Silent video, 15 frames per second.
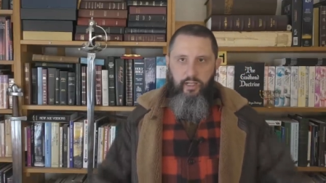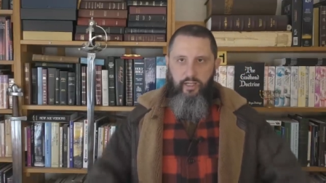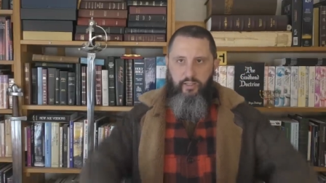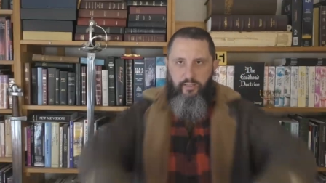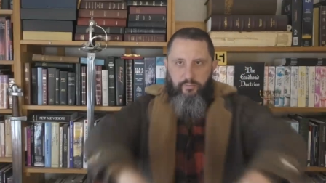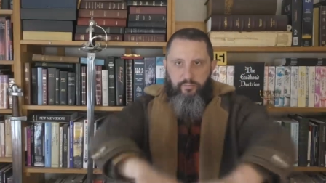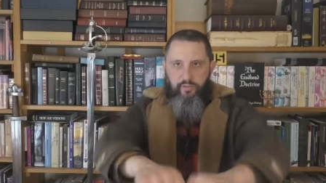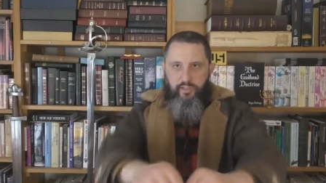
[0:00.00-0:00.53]

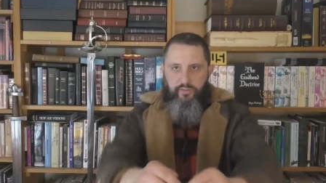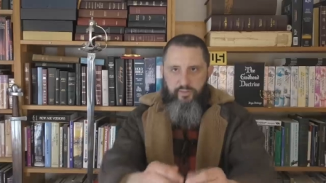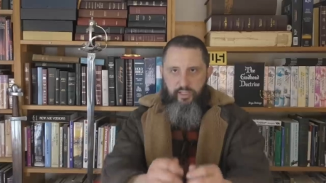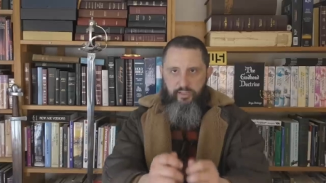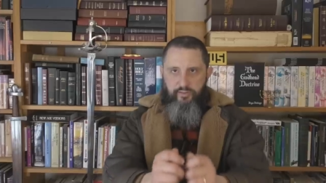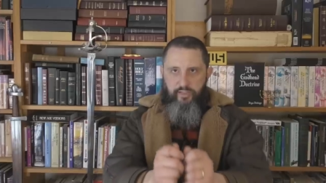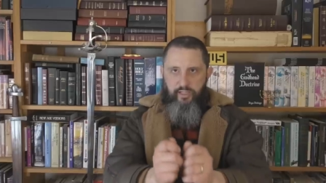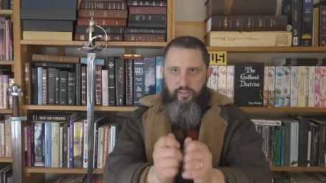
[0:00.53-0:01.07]
And the priest
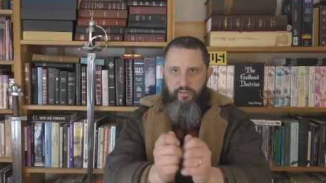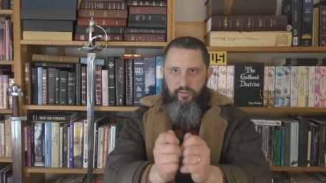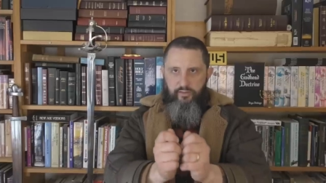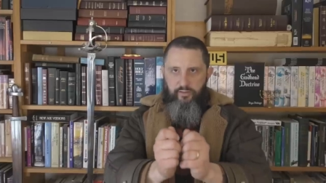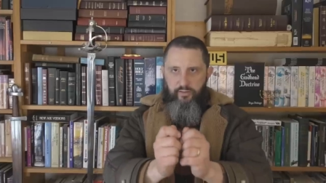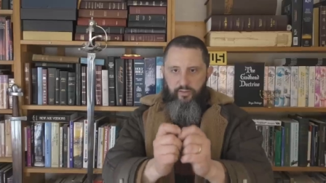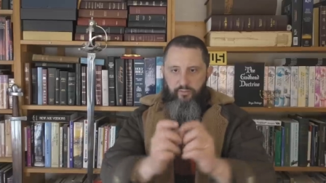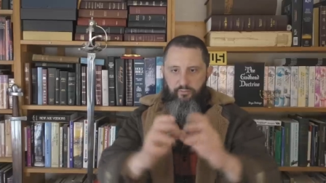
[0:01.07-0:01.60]
takes that
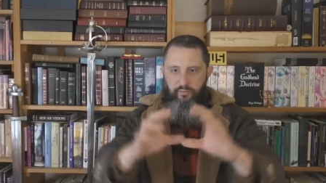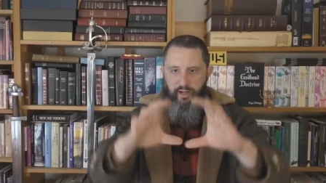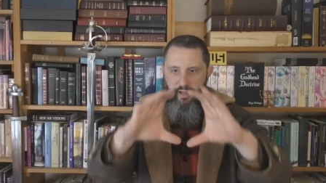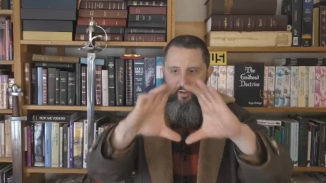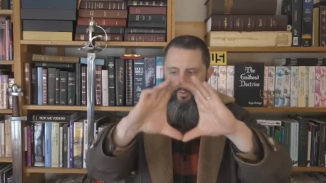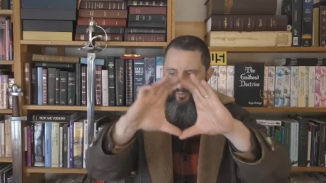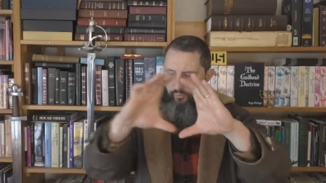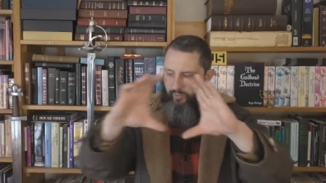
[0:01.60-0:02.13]

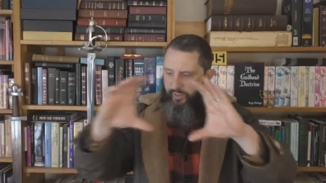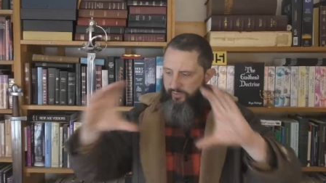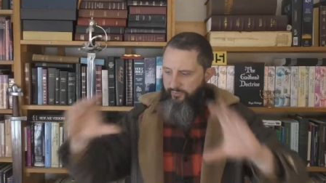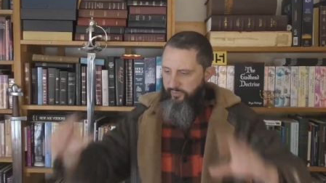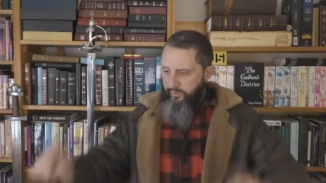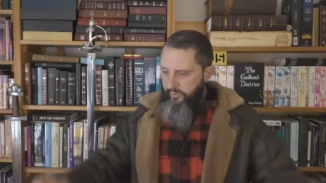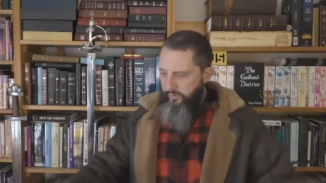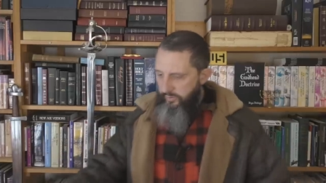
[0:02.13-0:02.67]
round
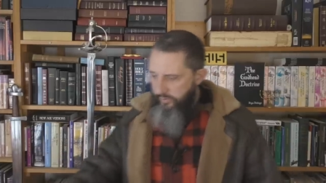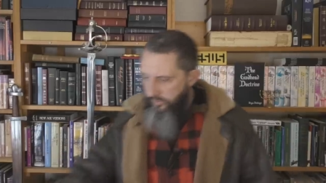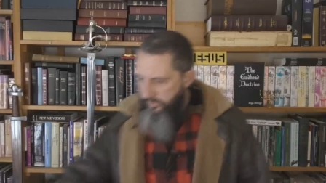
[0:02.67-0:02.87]
wafer.